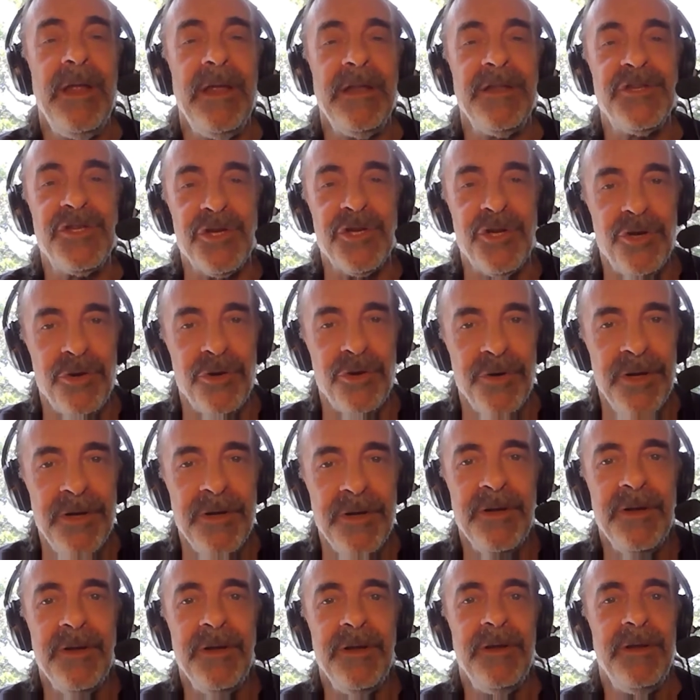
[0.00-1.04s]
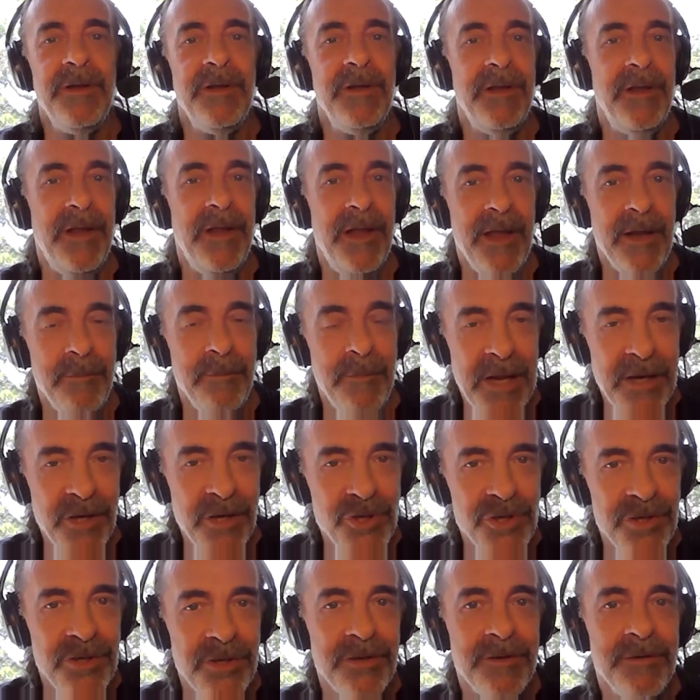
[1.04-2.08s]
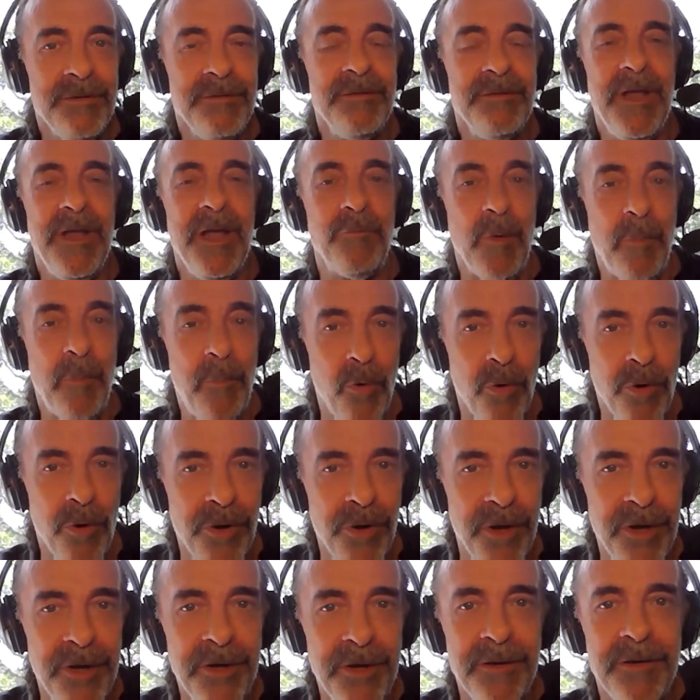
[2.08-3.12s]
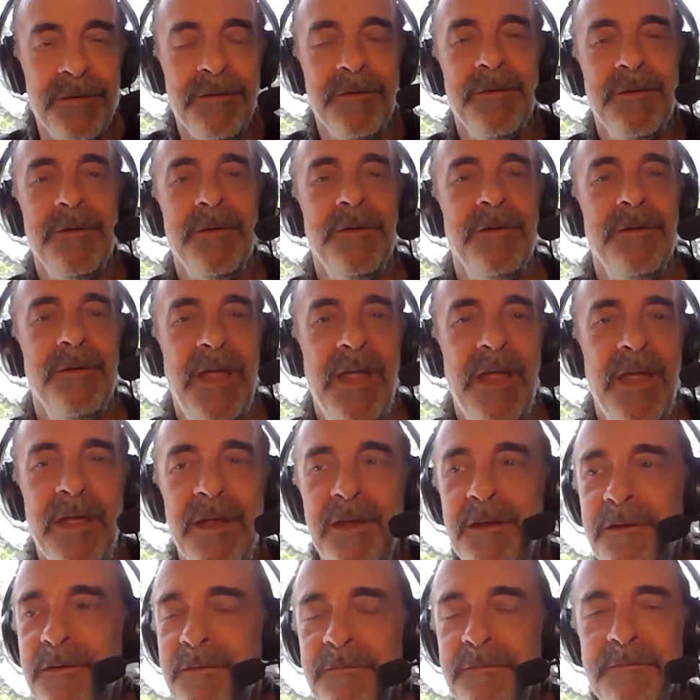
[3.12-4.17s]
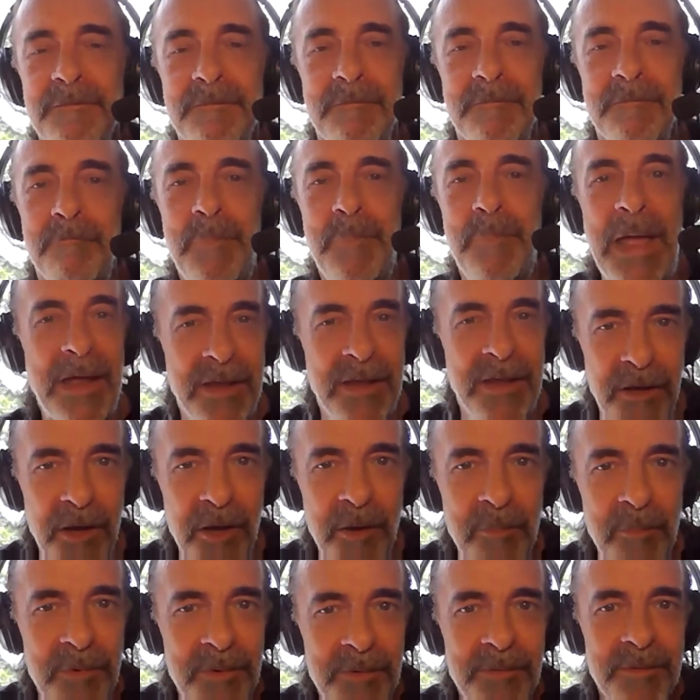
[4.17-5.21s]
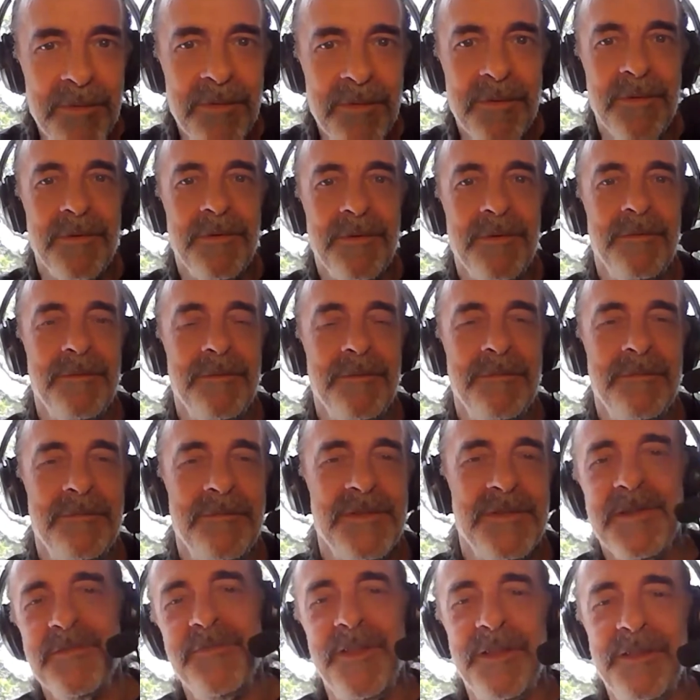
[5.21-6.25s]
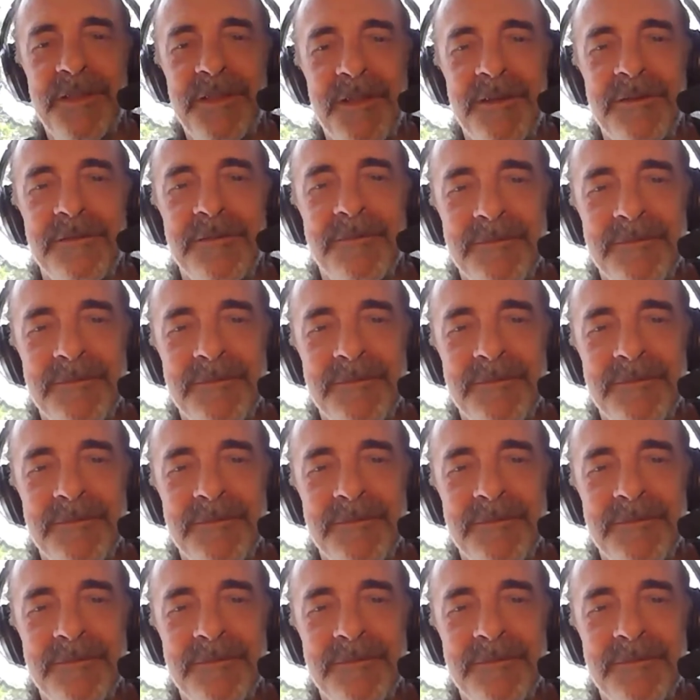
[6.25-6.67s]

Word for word: and secure it and manage it and report on it and back it up, stuff like that.